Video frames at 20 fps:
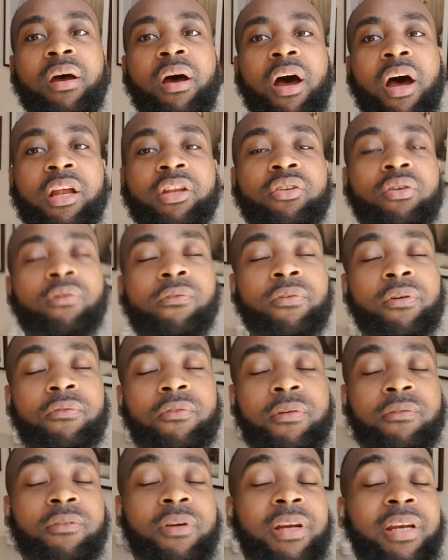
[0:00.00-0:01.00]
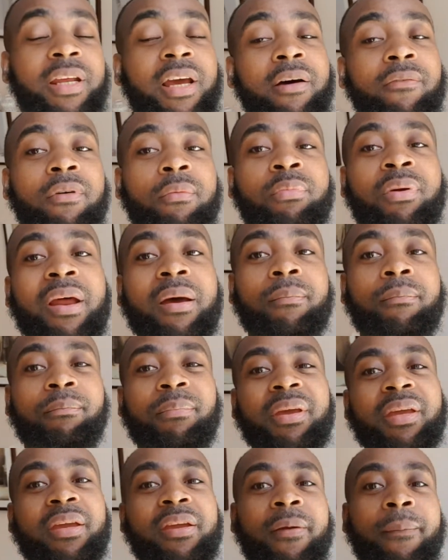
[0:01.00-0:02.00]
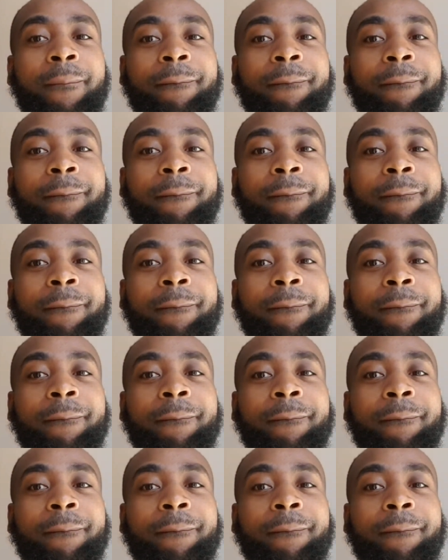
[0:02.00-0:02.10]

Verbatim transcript: I don't think we really have a plan B